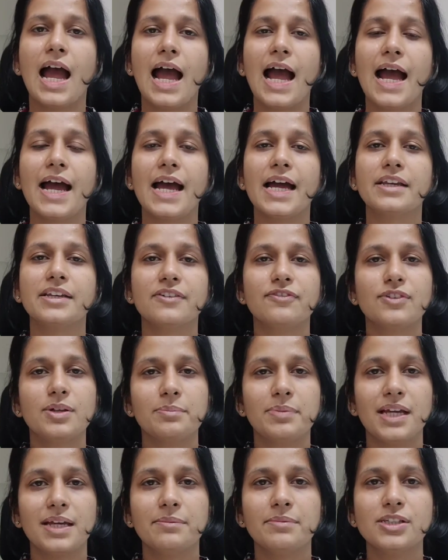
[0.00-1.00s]
And if
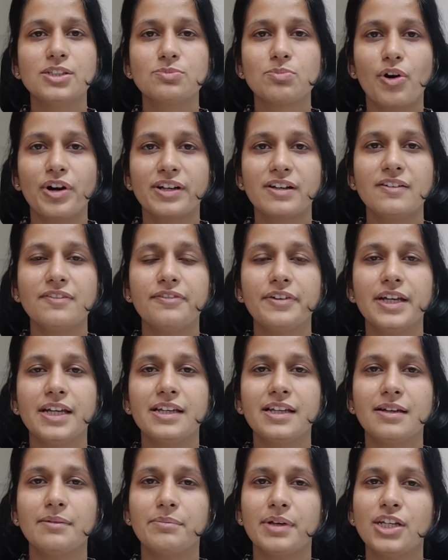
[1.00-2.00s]
the baby is bottle
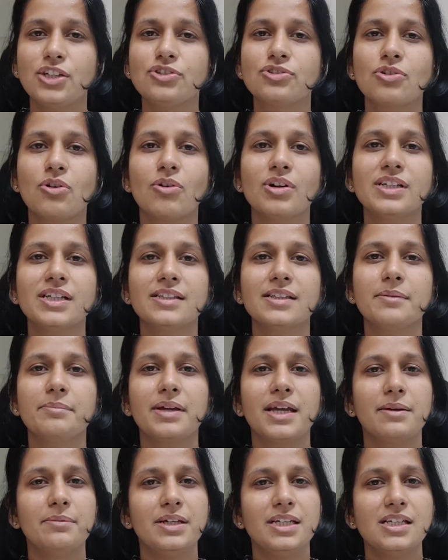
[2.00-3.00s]
feeding, make sure that the
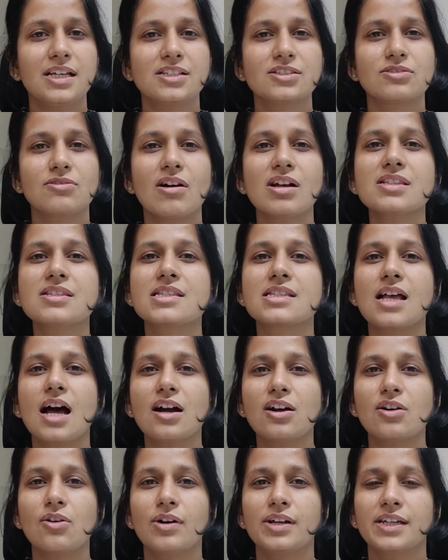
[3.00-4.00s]
baby does not
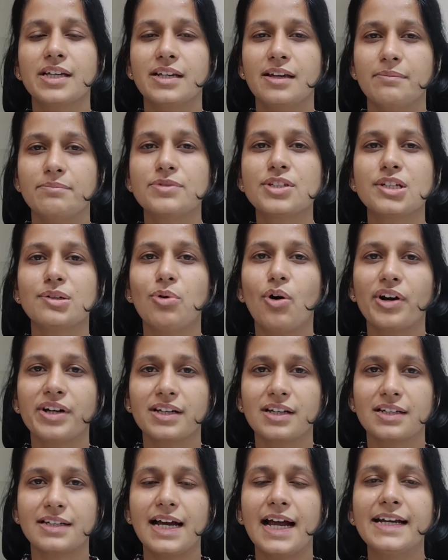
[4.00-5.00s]
suck on an empty
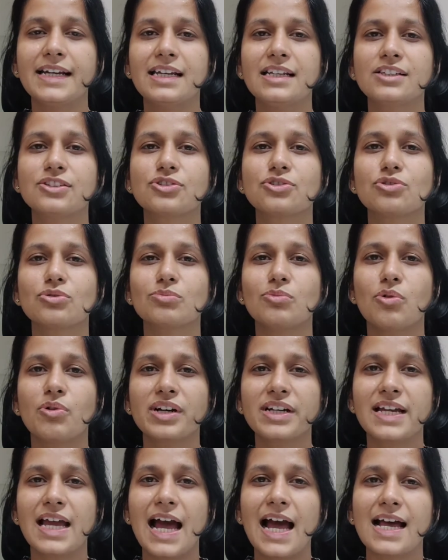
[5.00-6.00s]
bottle. That leads to
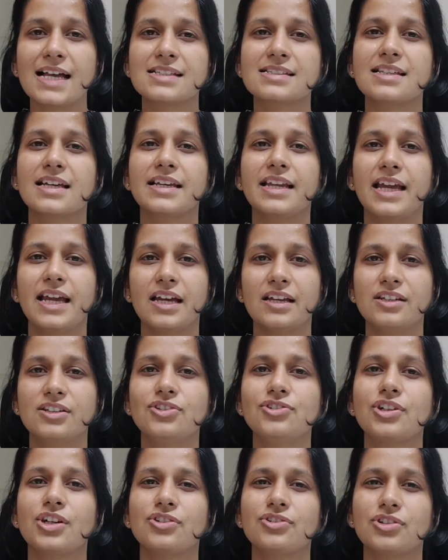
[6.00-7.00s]
more gas and air
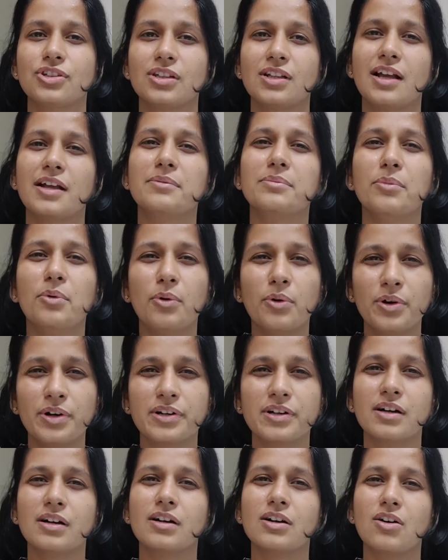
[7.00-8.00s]
ingestion and
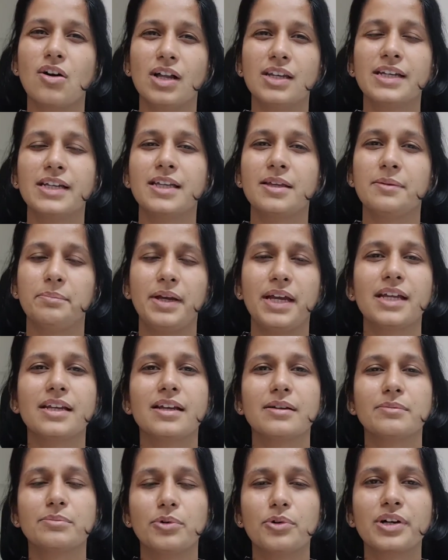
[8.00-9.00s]
more colicky
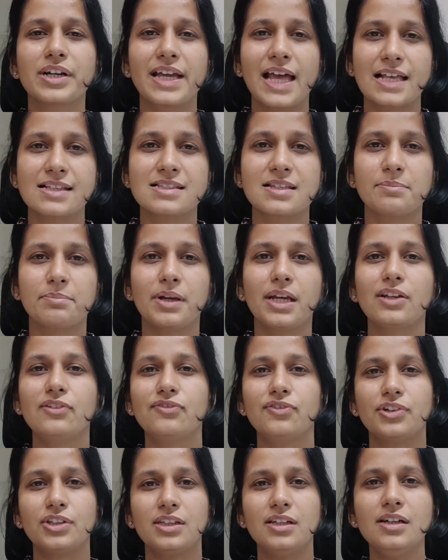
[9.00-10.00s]
pain and more gassy
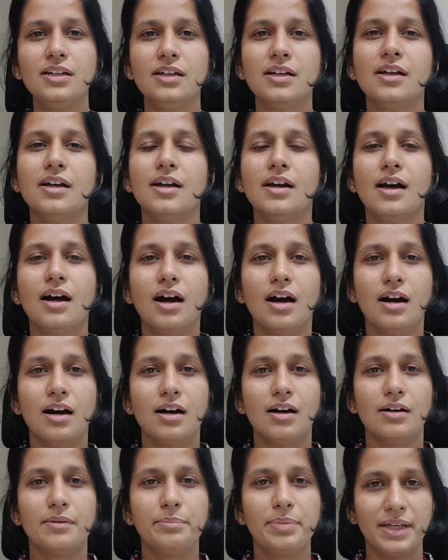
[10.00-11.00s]
pain for
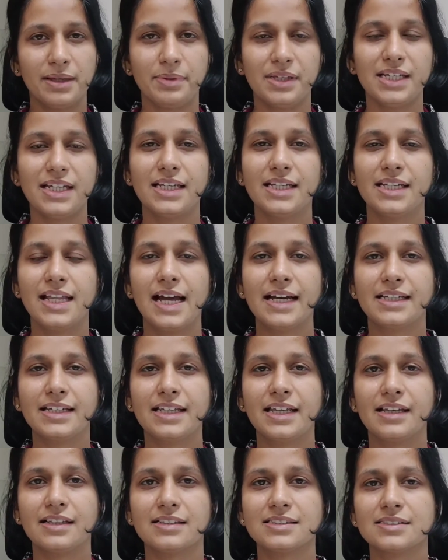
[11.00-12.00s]
the baby in
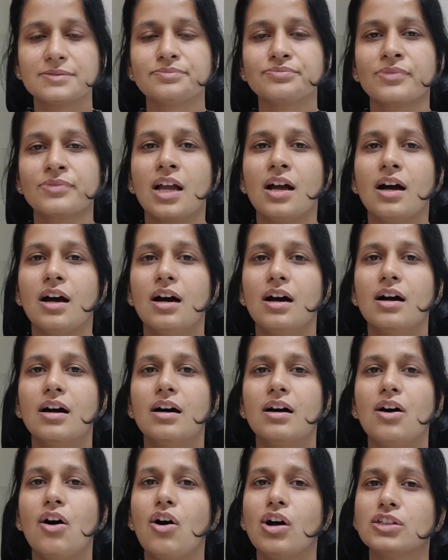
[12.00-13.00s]
that case.
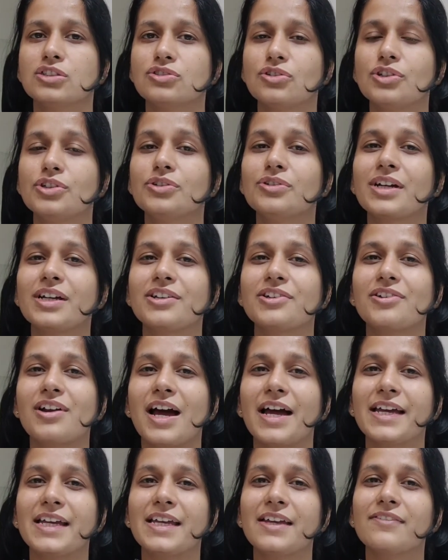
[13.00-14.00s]
Also, you can
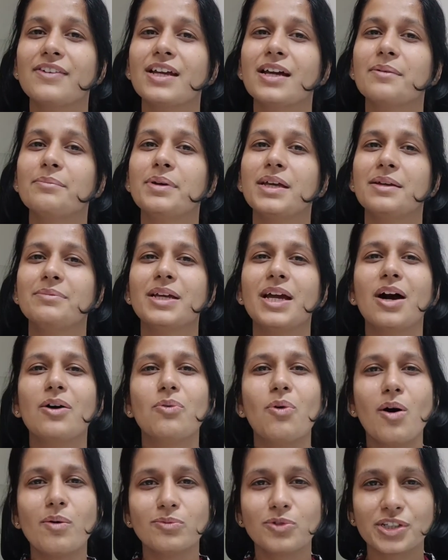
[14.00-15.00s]
try giving the baby
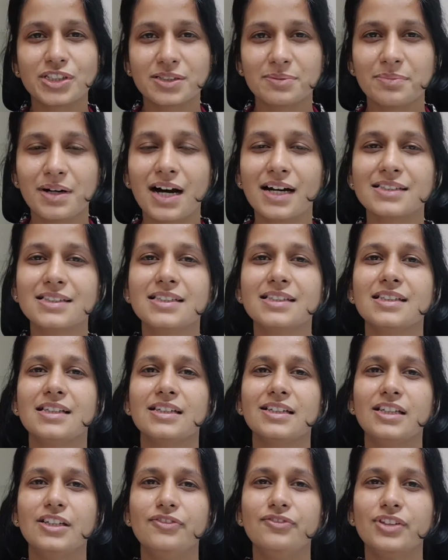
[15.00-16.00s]
a warm water bath in
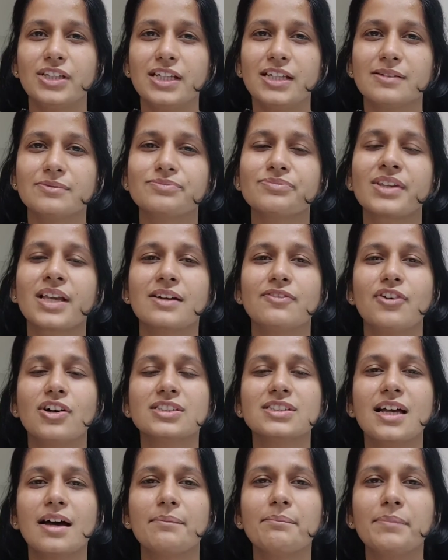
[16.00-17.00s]
the evening.
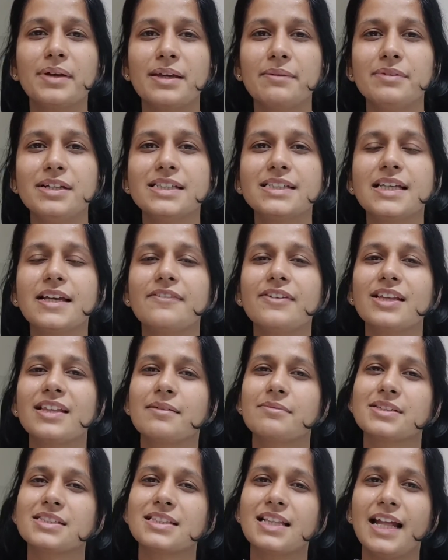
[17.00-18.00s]
For some babies, giving
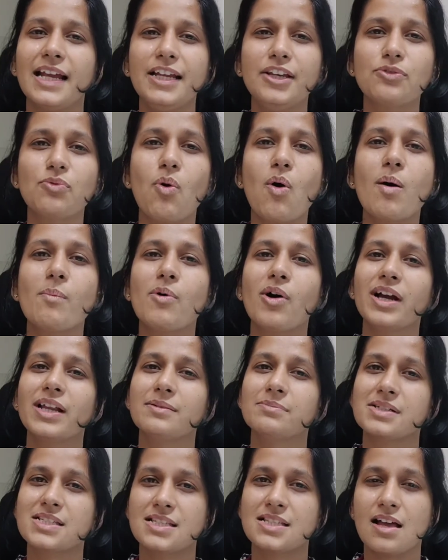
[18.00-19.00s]
them a slight warm
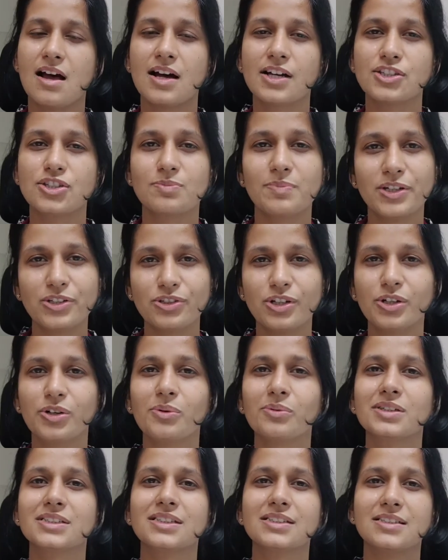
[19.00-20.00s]
oil massage, especially
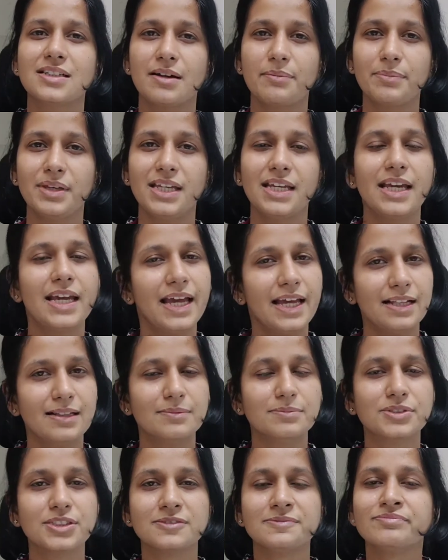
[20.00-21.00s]
over the tummy,
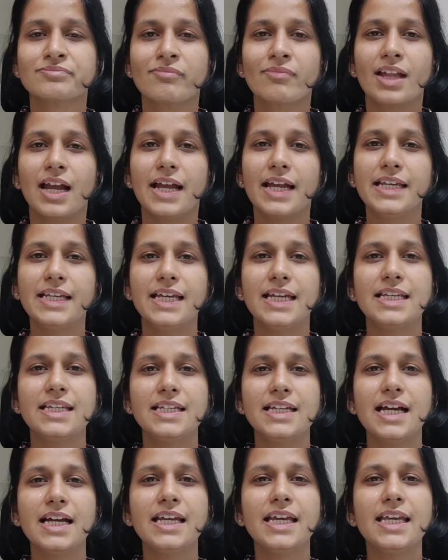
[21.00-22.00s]
helps. In
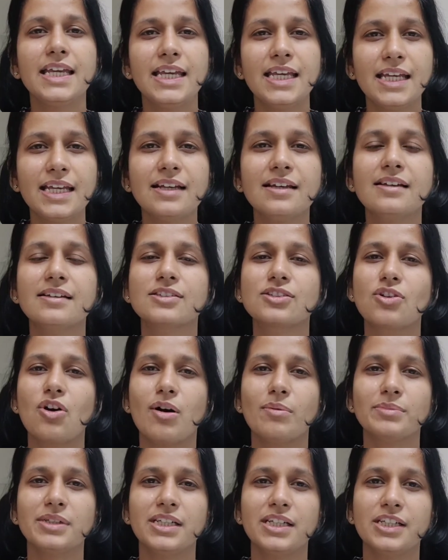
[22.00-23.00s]
India, heeing is
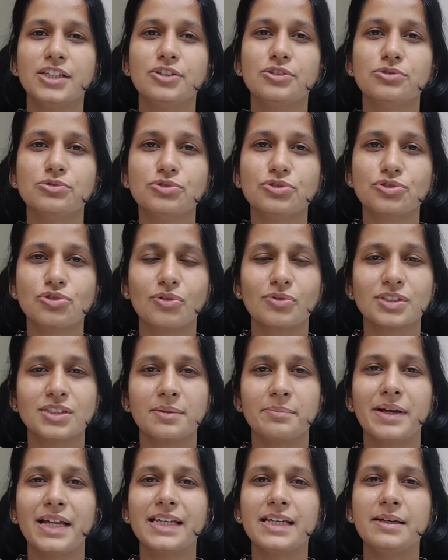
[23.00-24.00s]
commonly used over
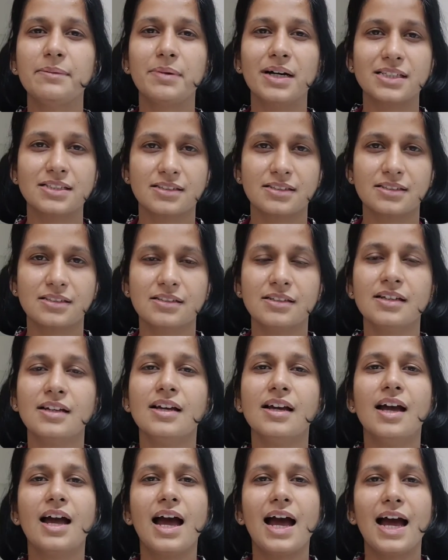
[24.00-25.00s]
the belly button
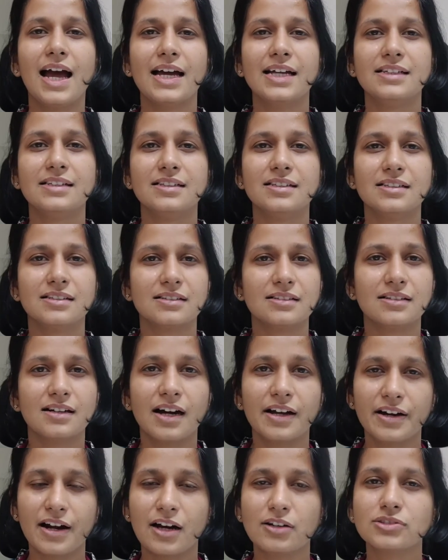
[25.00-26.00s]
and
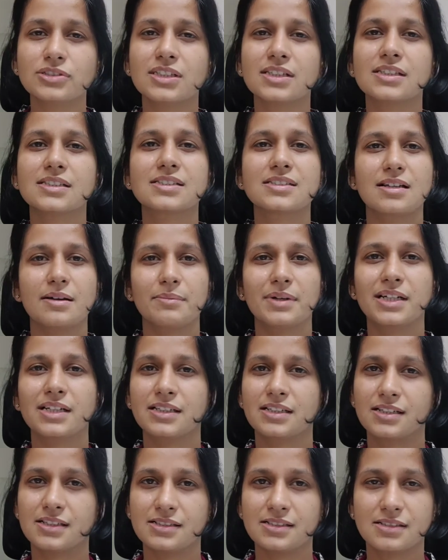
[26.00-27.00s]
around the
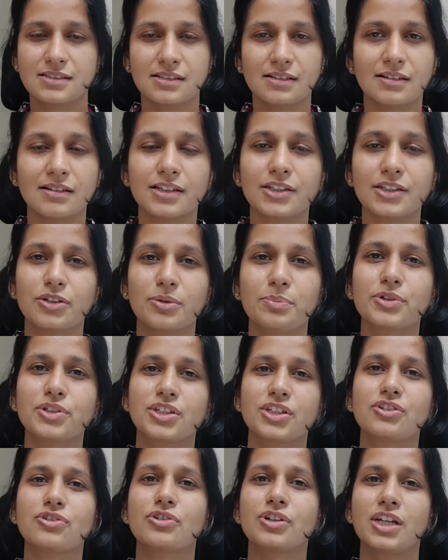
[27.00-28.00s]
stomach. It is
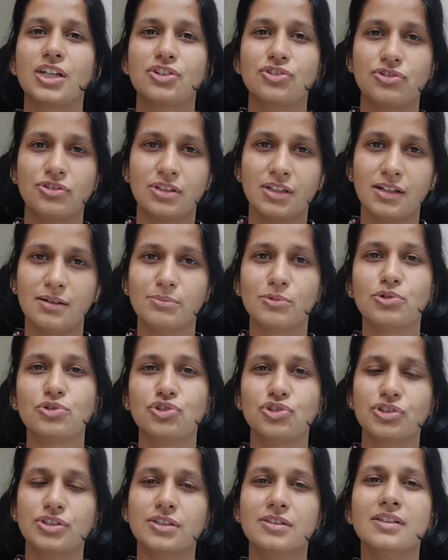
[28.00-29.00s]
put in rotational
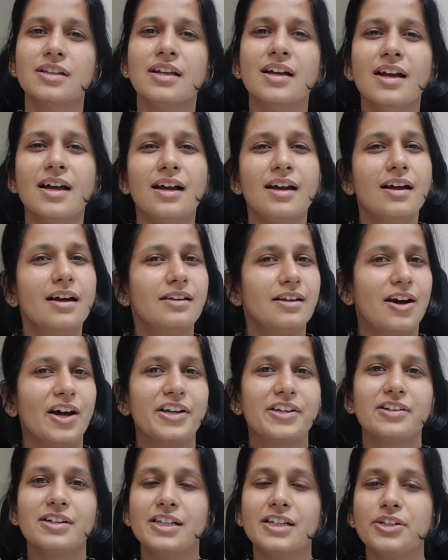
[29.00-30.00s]
motion. Now,
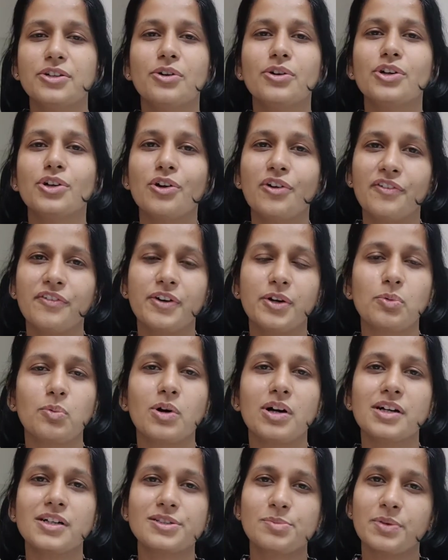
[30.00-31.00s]
I really don't know if it
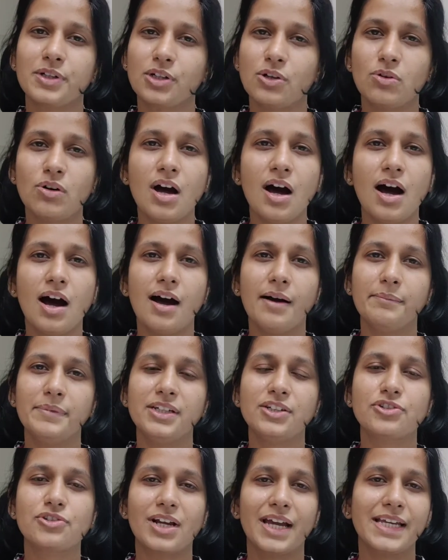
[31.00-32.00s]
works, but no harm
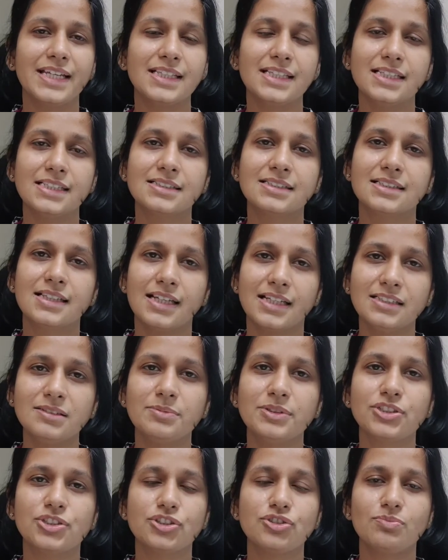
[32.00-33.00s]
in trying these
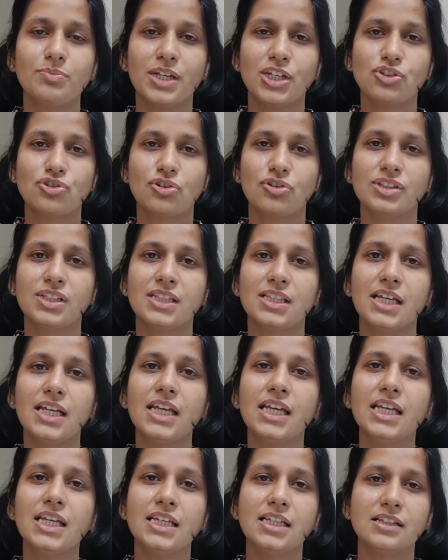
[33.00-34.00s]
things. But just make sure that the
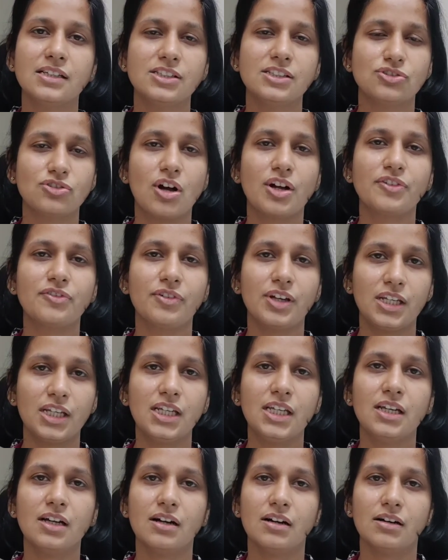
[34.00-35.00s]
heeing is not
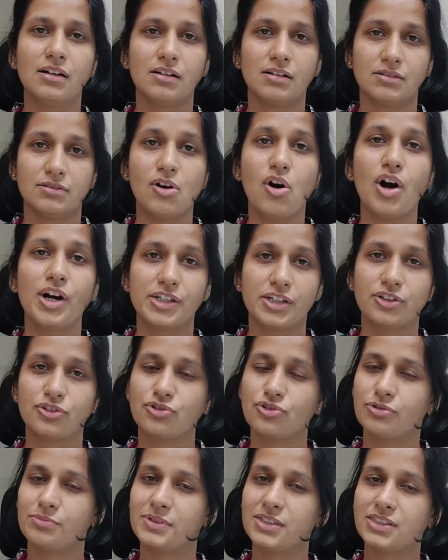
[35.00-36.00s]
very hot.
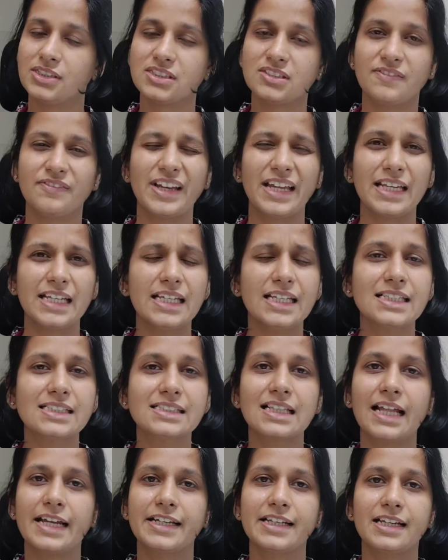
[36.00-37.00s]
It should be just very
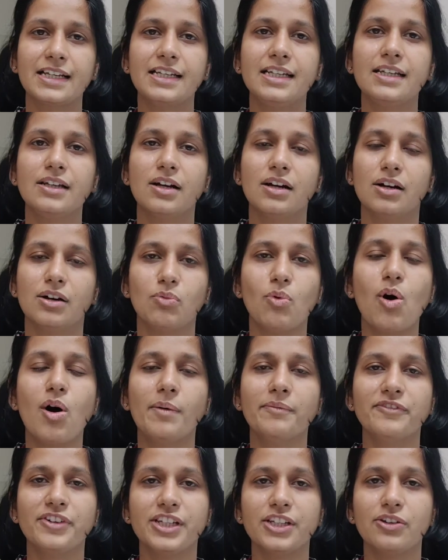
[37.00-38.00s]
slightly
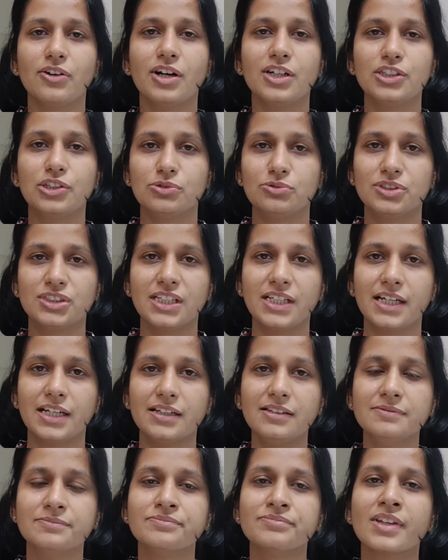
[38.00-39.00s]
warm when you are using
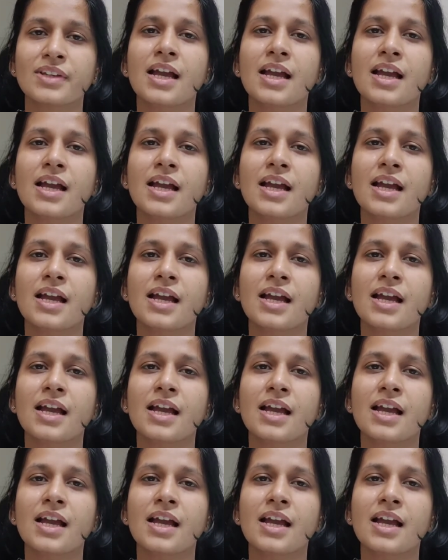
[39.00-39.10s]
it.